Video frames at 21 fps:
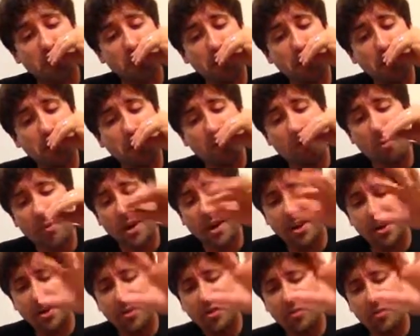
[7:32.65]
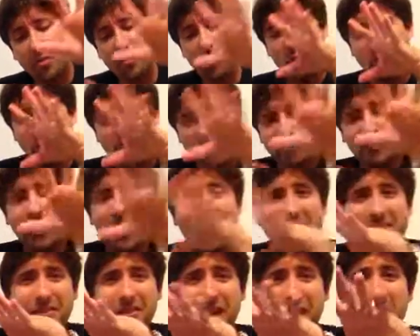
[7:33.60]
we've
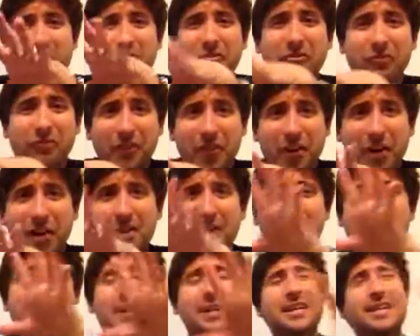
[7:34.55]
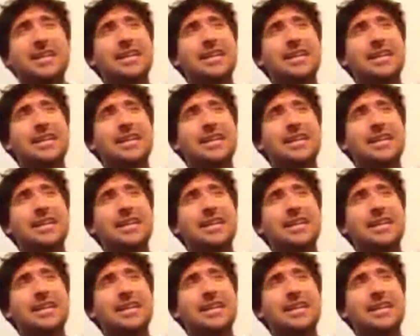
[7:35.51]
got a lot of fun